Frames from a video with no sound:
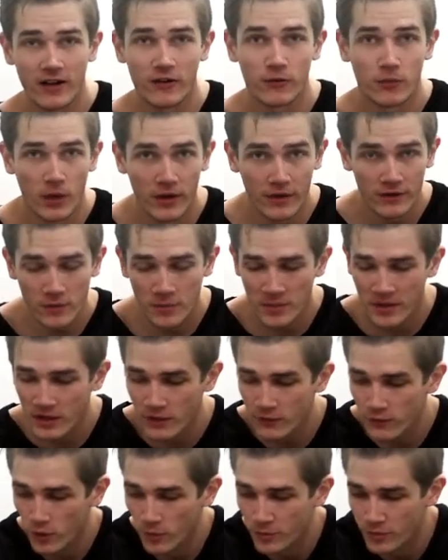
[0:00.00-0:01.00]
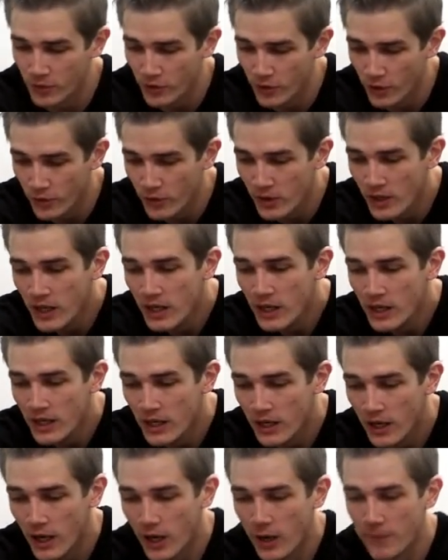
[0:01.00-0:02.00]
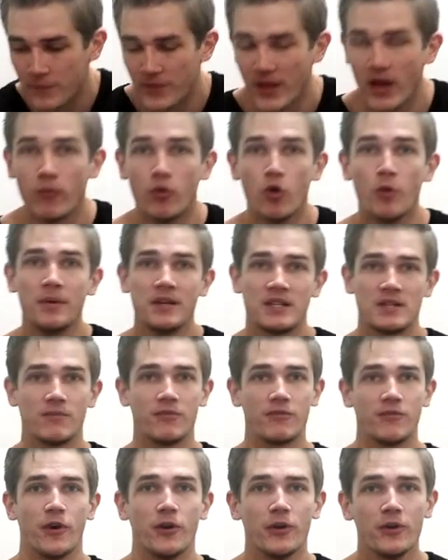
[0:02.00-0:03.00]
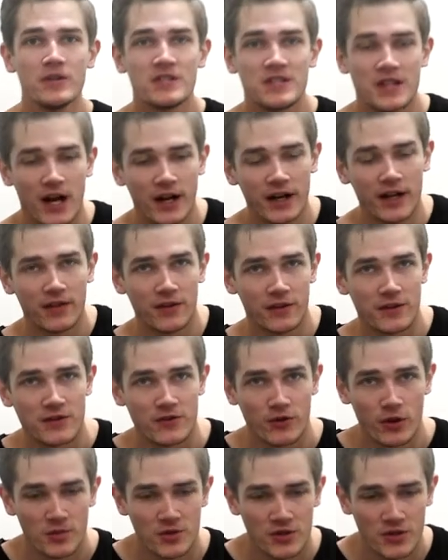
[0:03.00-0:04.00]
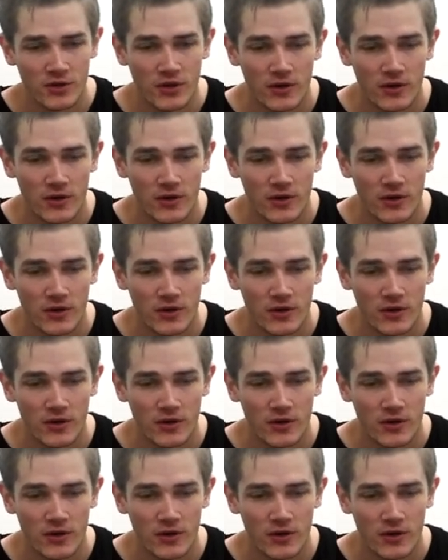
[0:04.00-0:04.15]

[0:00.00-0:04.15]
as well as the PS4 Pro, there will be some photos down in the description.